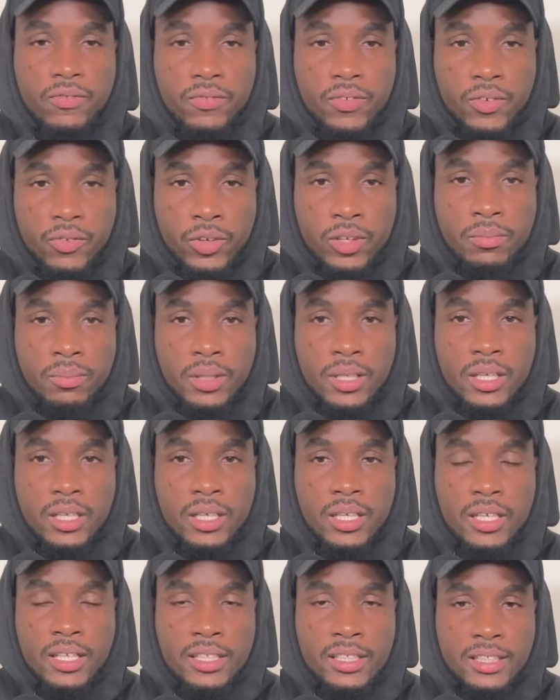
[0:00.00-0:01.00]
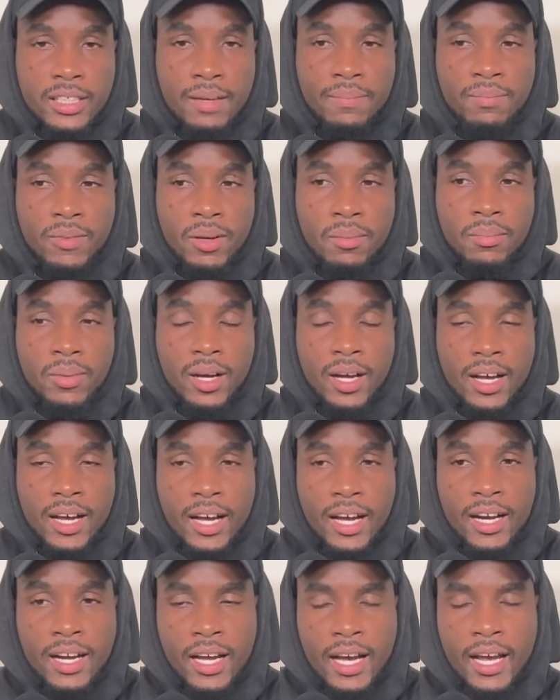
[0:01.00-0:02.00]
will be in September,
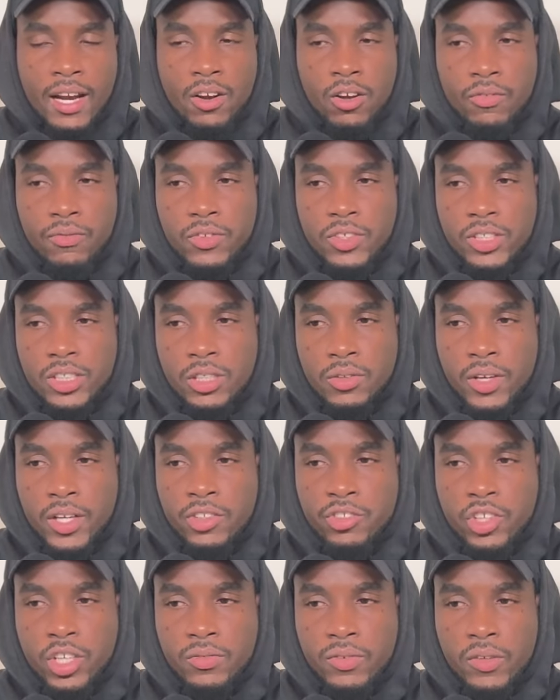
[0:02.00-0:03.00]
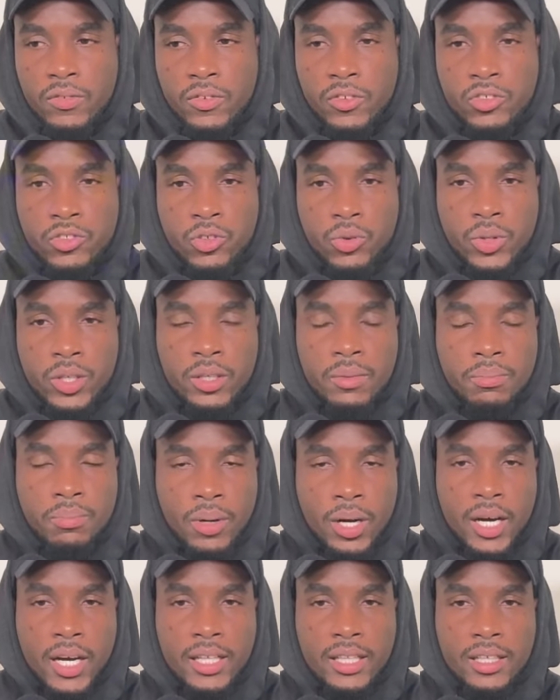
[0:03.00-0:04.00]
and I love to see what the JFF is doing.
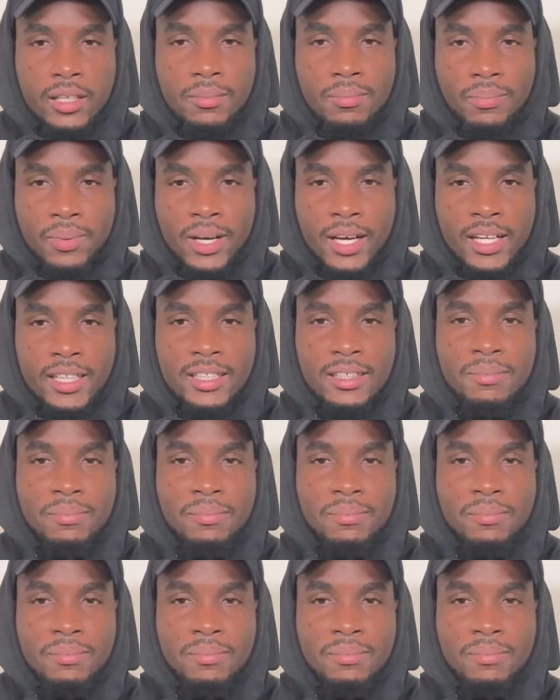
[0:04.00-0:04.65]
Party, party,